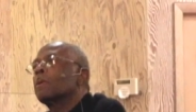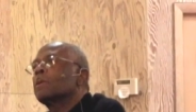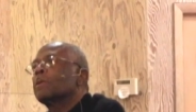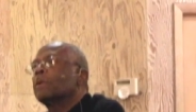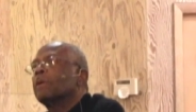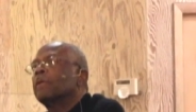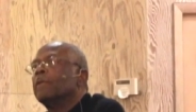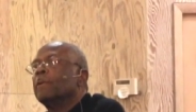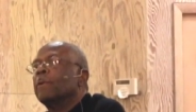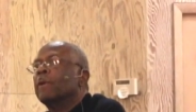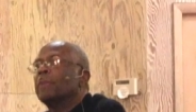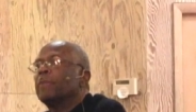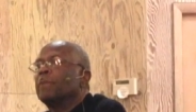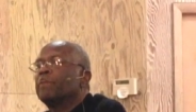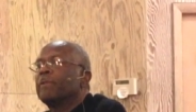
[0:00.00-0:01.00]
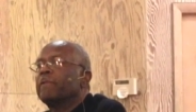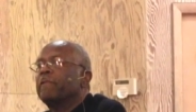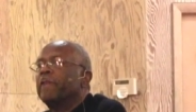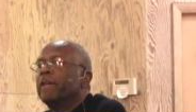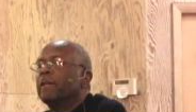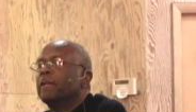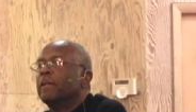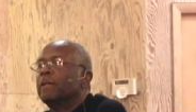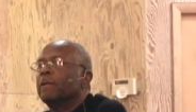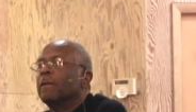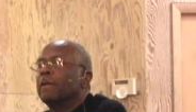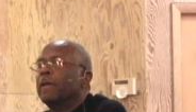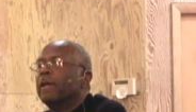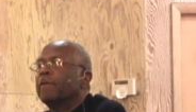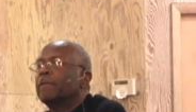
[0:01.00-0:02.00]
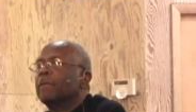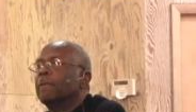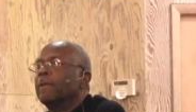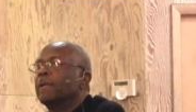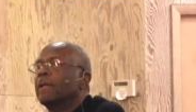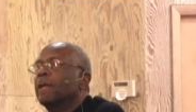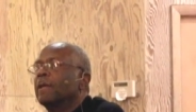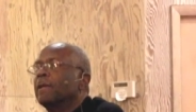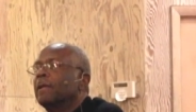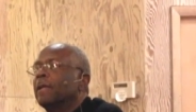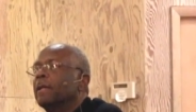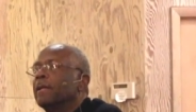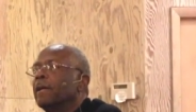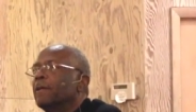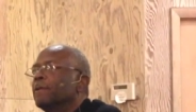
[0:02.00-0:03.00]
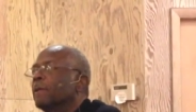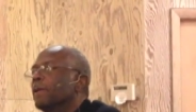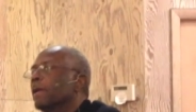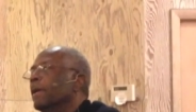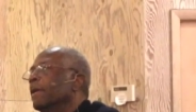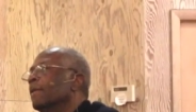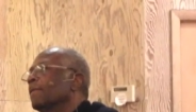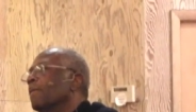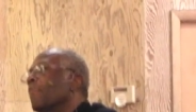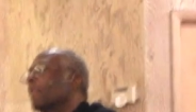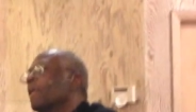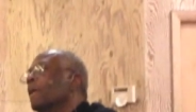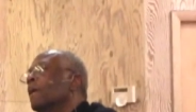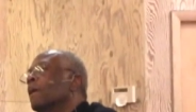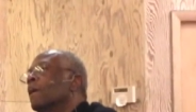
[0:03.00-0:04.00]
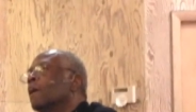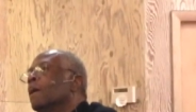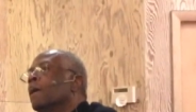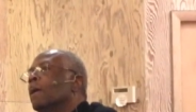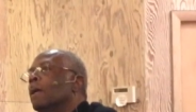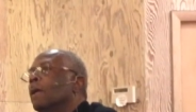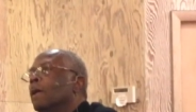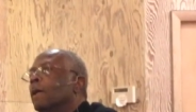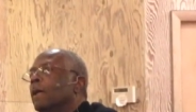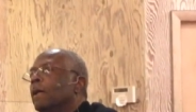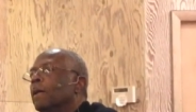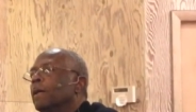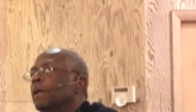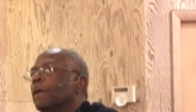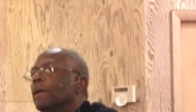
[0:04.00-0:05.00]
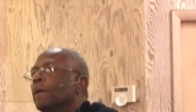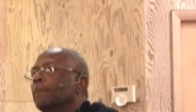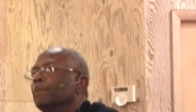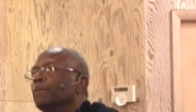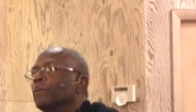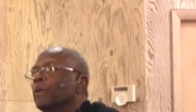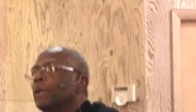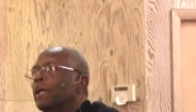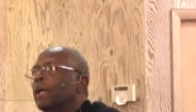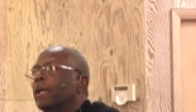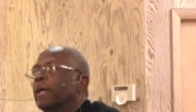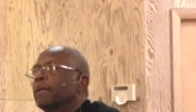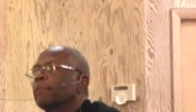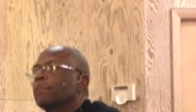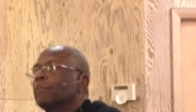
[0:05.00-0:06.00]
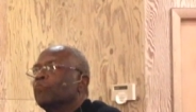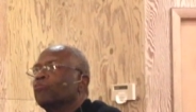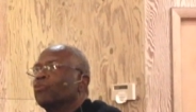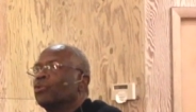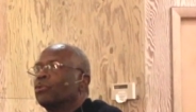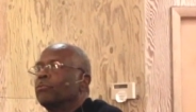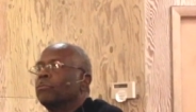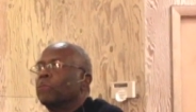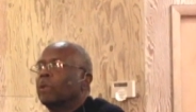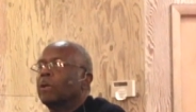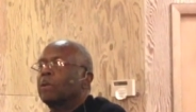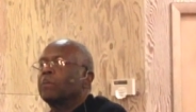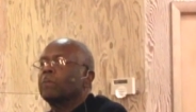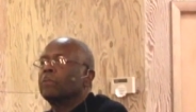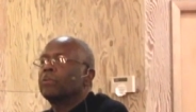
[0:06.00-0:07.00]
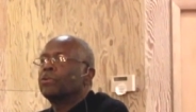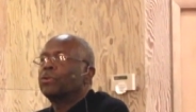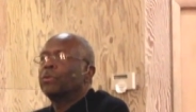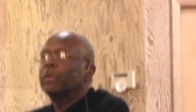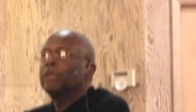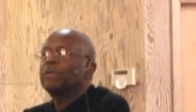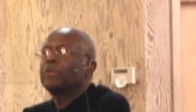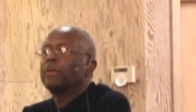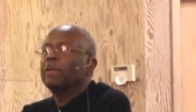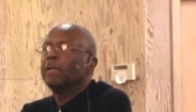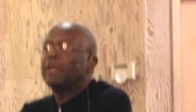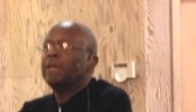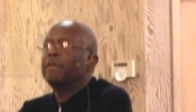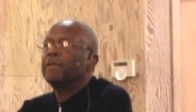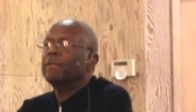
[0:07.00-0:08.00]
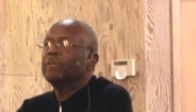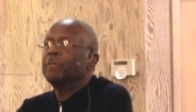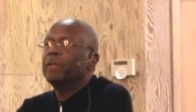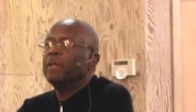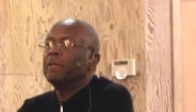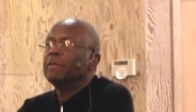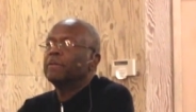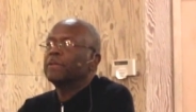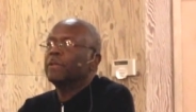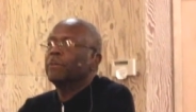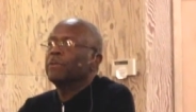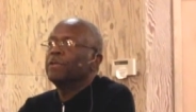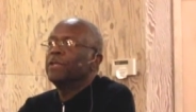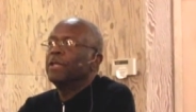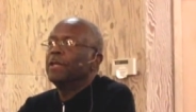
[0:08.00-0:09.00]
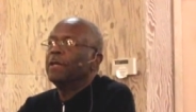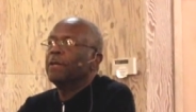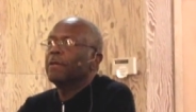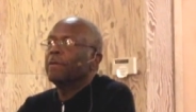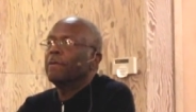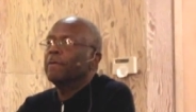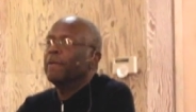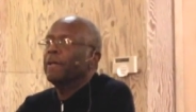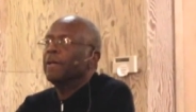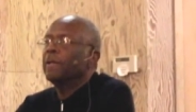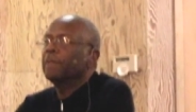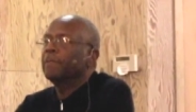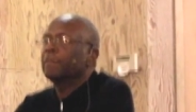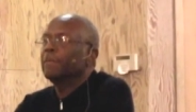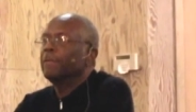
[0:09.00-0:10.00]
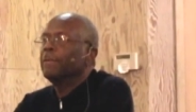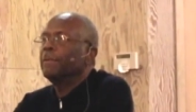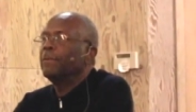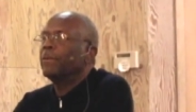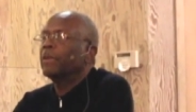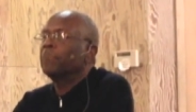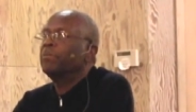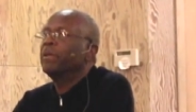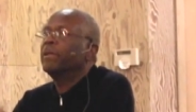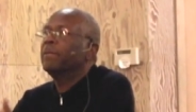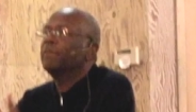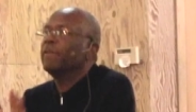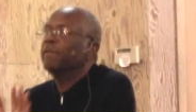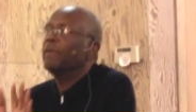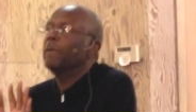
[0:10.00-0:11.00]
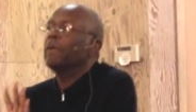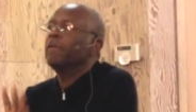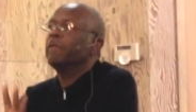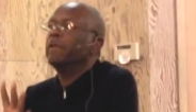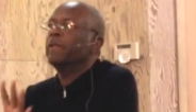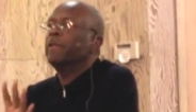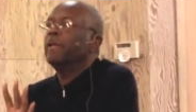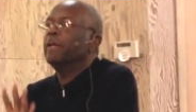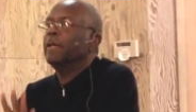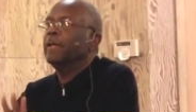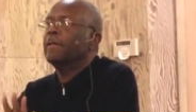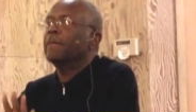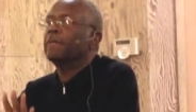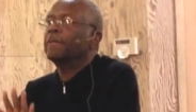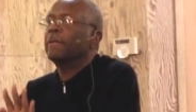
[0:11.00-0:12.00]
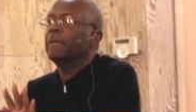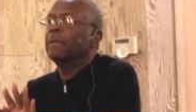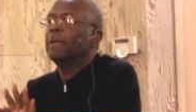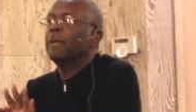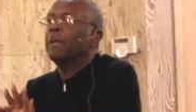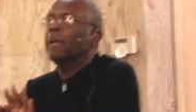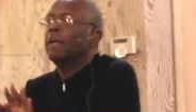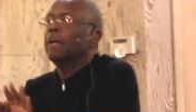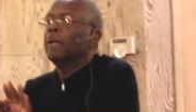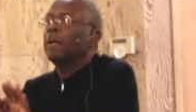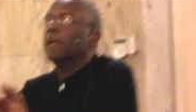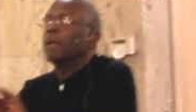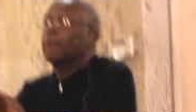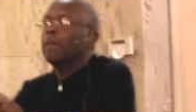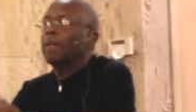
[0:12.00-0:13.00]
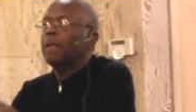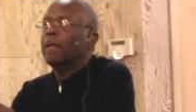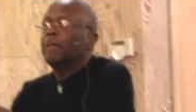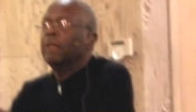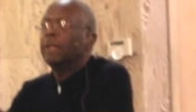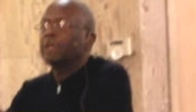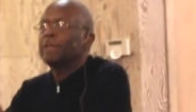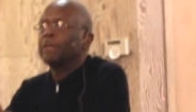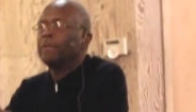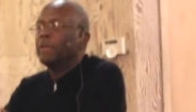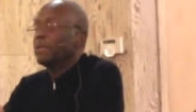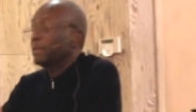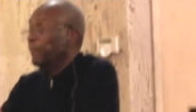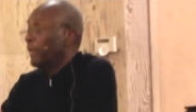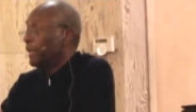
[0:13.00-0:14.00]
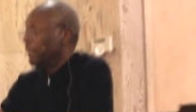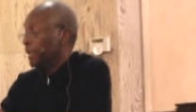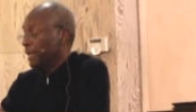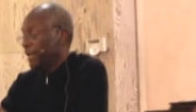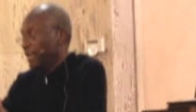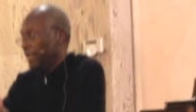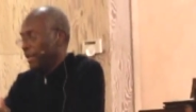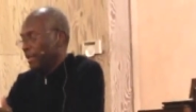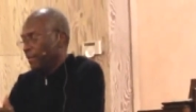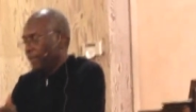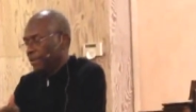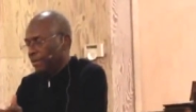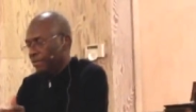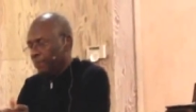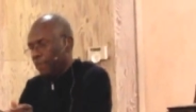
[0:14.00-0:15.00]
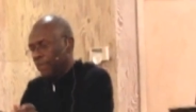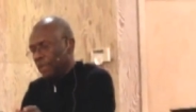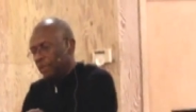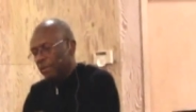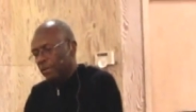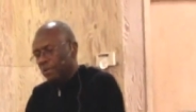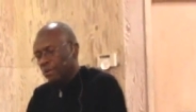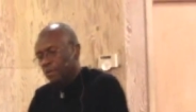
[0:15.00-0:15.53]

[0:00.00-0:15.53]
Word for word: So if you want to be perfected, you're going to have to what kind of lay down your life, and um, you can't treat your life as being so dear, and you want to put it before everything else, and, and that's the reason why today I was teaching